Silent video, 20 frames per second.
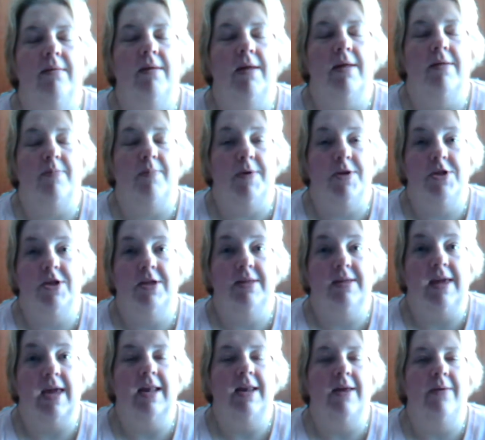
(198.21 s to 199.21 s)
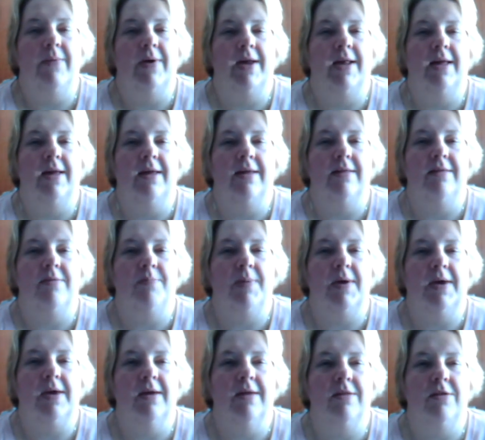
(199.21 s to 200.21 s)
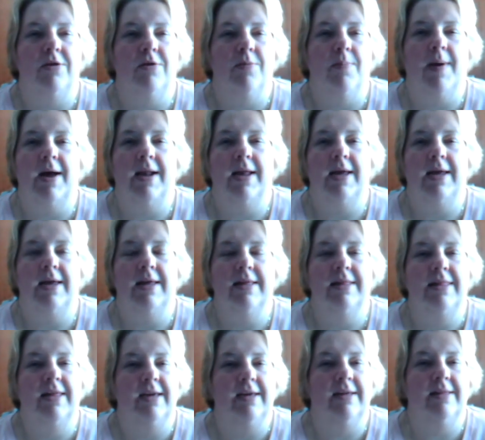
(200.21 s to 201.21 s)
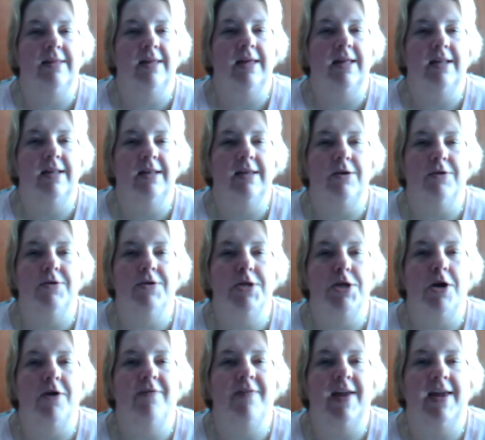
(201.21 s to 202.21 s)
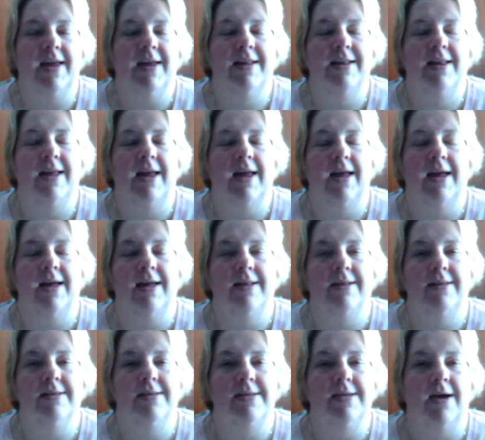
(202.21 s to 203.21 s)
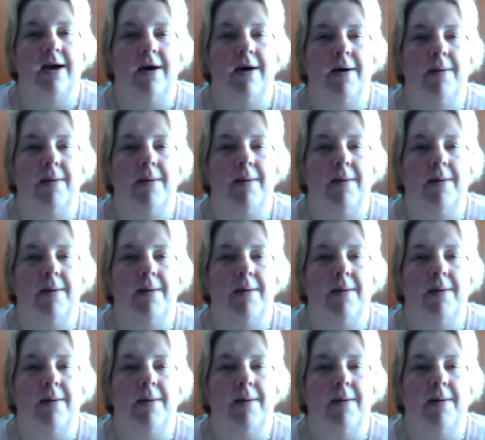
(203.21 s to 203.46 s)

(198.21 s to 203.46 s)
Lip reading: as much as gaining weight is, because your body thinks that you're starving it, and